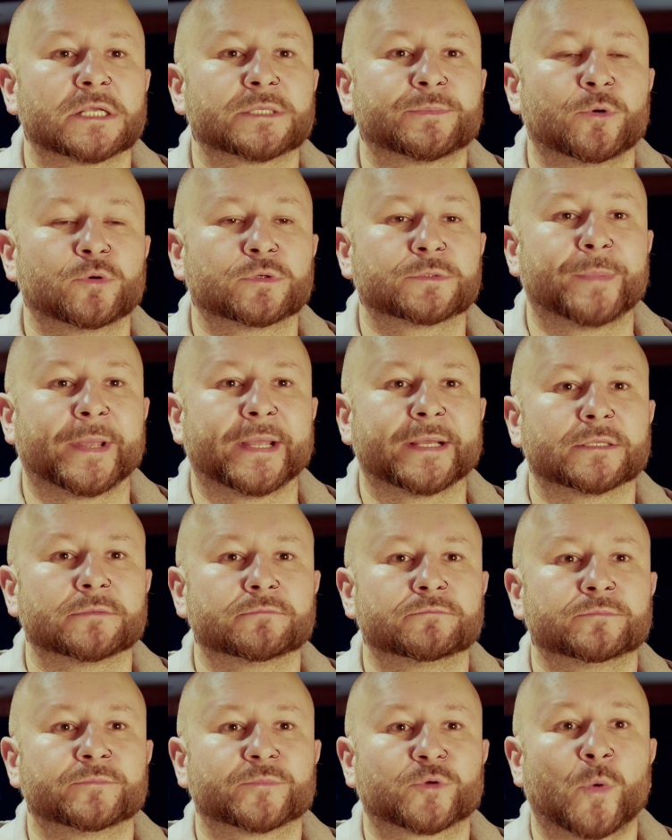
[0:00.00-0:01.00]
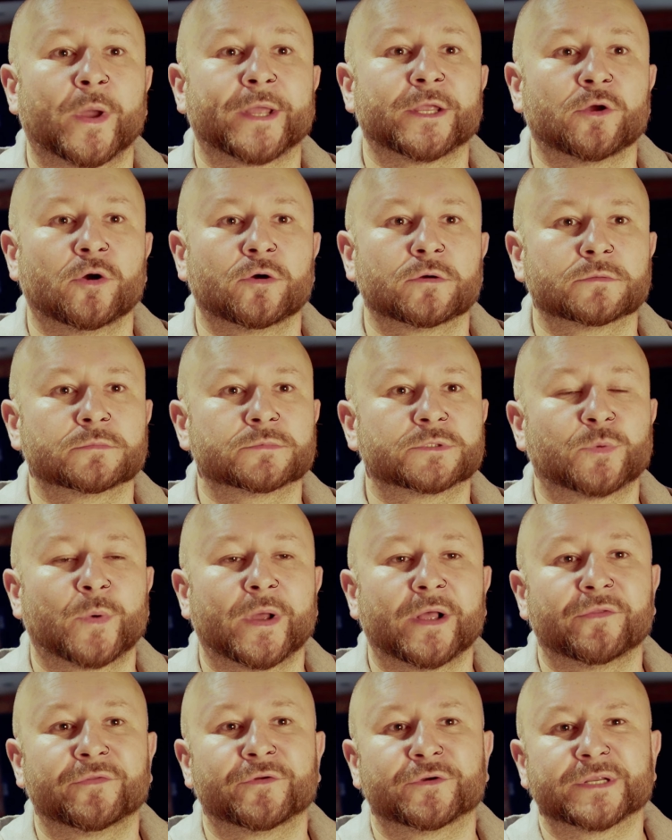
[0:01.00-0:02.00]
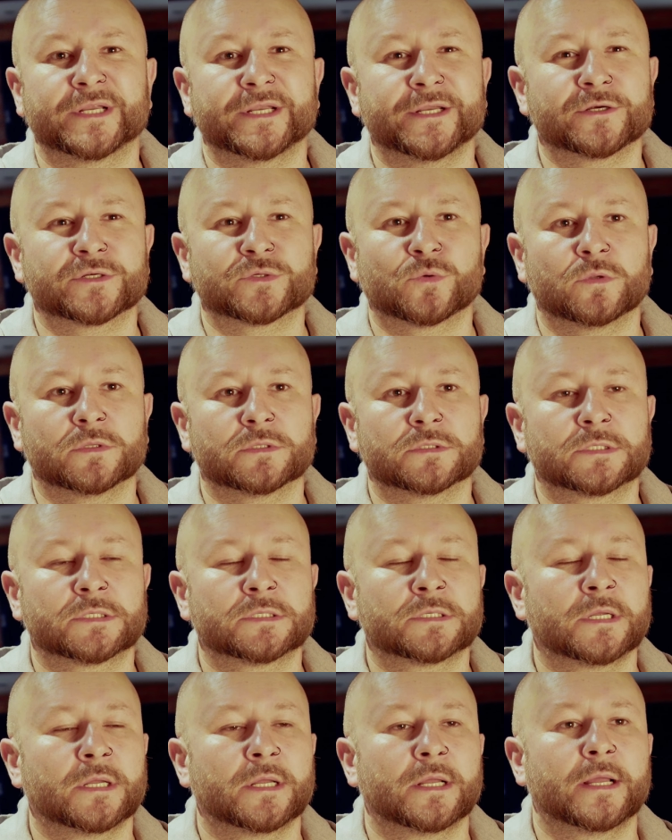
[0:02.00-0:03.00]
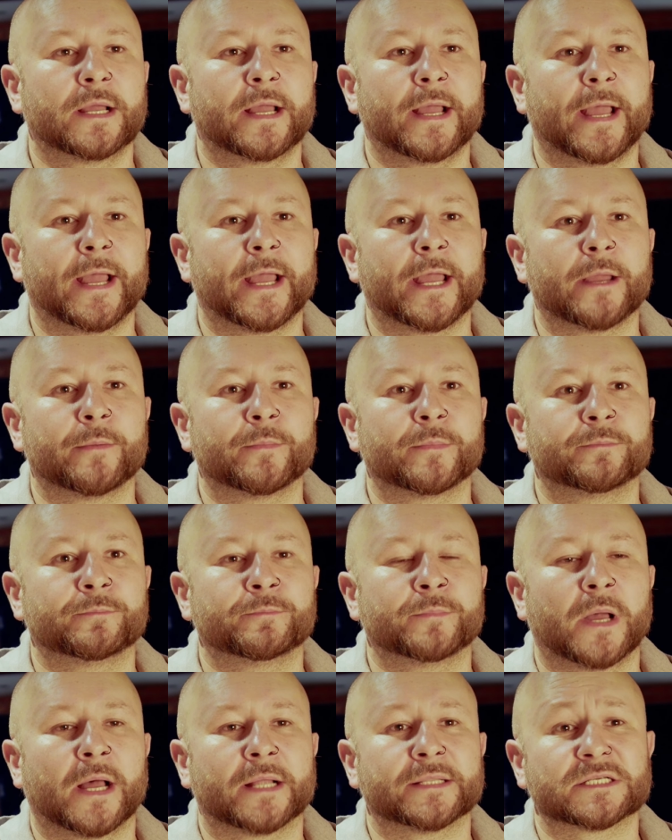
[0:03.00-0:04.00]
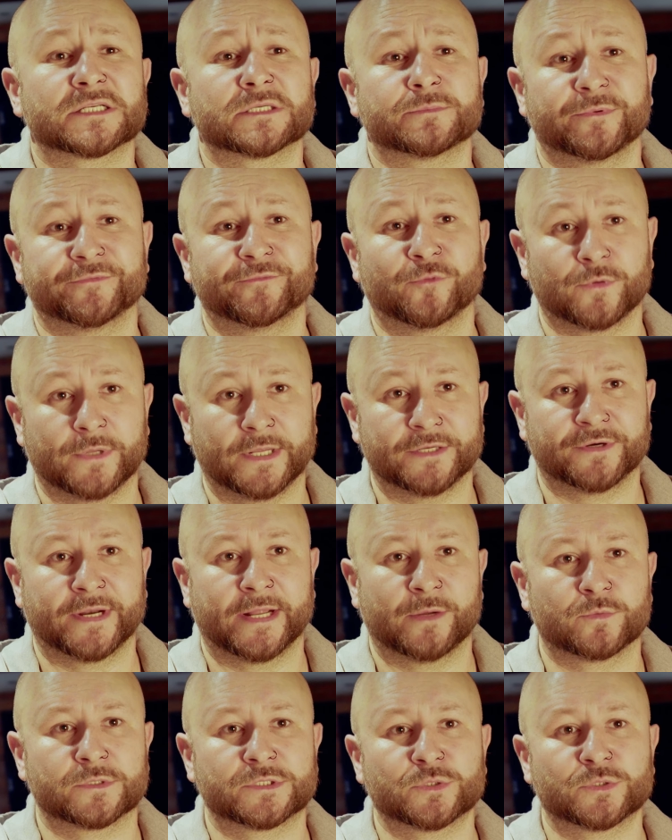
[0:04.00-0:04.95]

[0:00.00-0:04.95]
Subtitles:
suppose being quite young, 12, 13 years old, and this is before the internet was